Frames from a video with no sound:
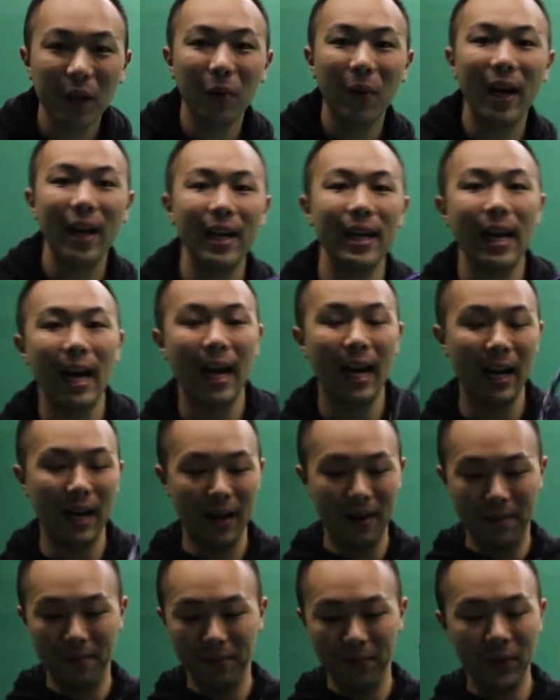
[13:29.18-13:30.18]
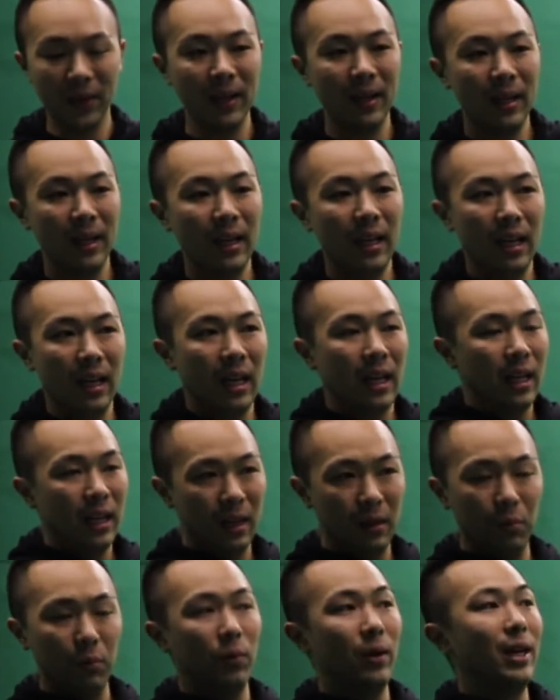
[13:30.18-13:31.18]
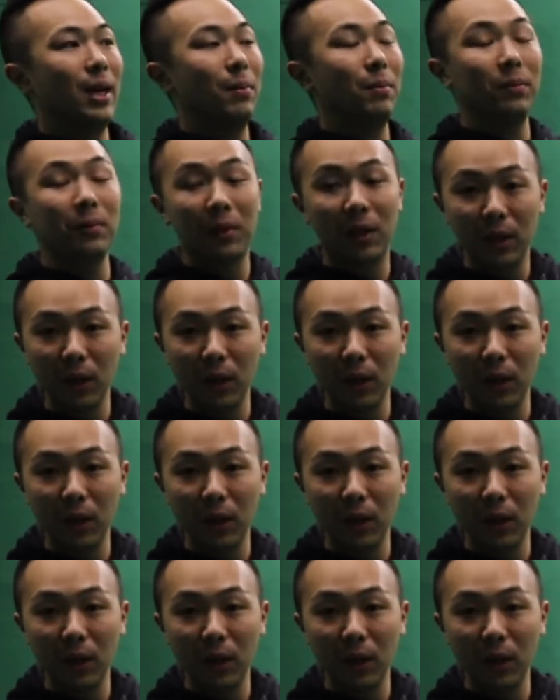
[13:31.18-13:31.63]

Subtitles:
when I'm